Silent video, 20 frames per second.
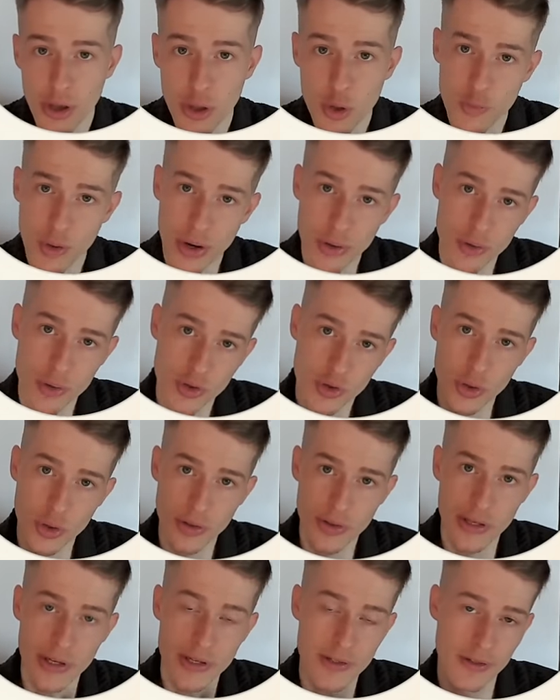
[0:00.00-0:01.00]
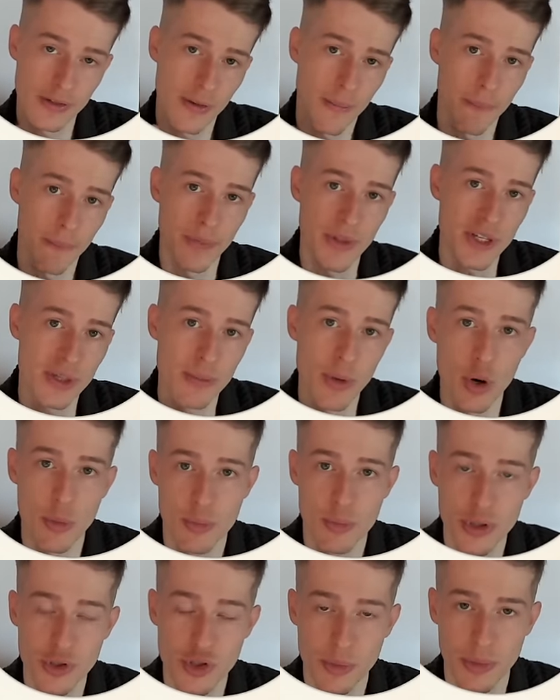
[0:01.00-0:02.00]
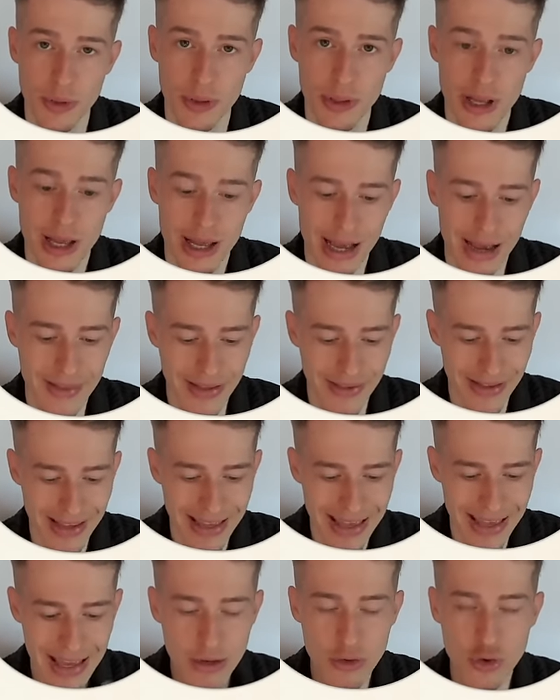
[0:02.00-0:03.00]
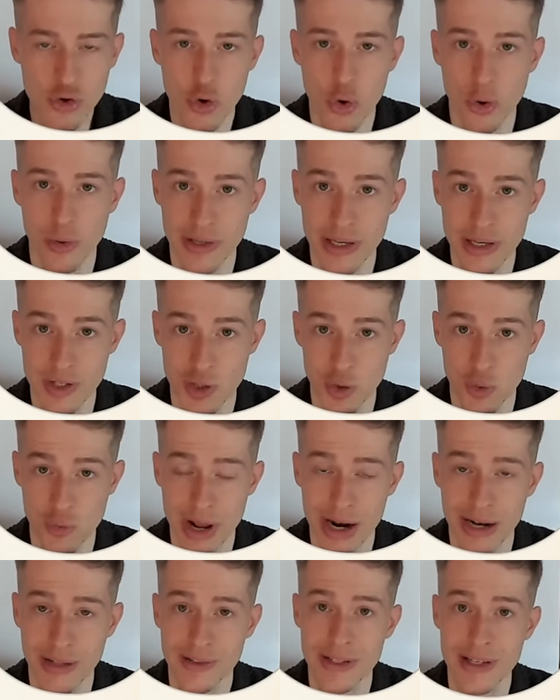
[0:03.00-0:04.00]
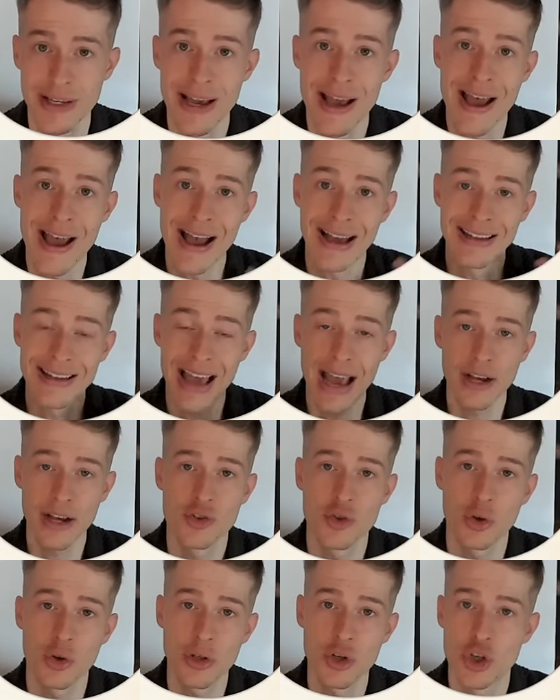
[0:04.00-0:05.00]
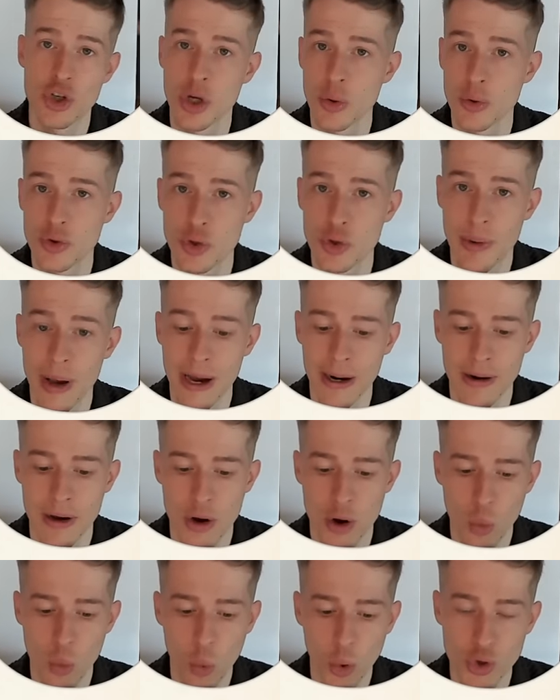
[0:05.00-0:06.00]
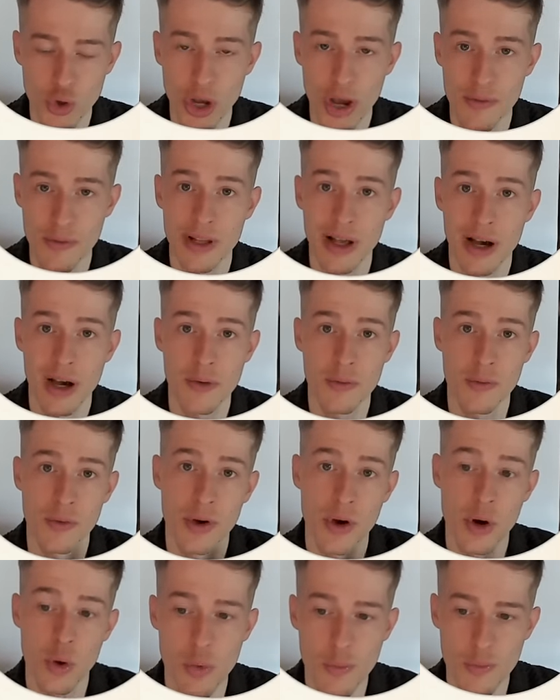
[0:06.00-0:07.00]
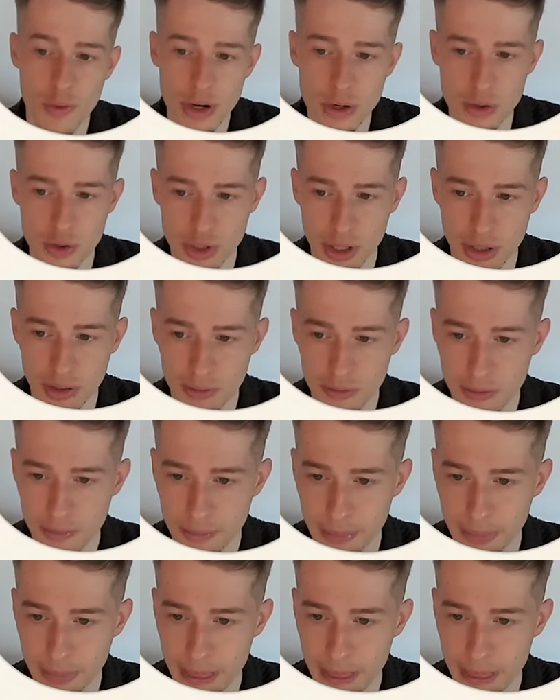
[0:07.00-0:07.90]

You've understood this mirror principle, and that internally is your reality and externally shows you back what you have alive within yourself.